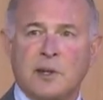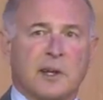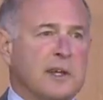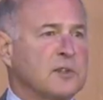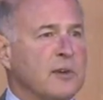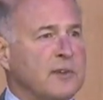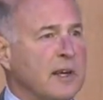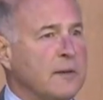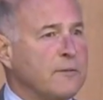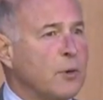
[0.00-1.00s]
then again in seventeen
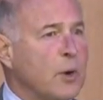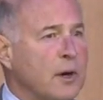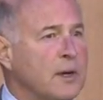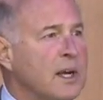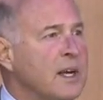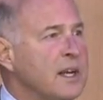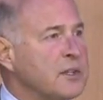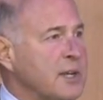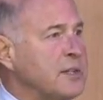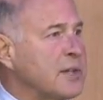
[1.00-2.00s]
eighty-four,
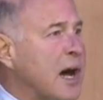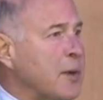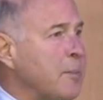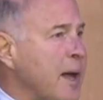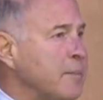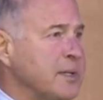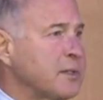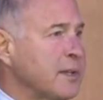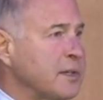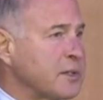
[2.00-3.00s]
sends out amendments
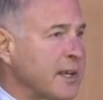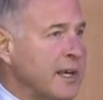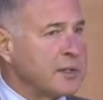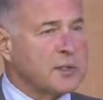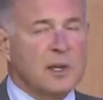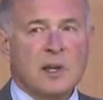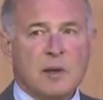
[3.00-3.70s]
to the states.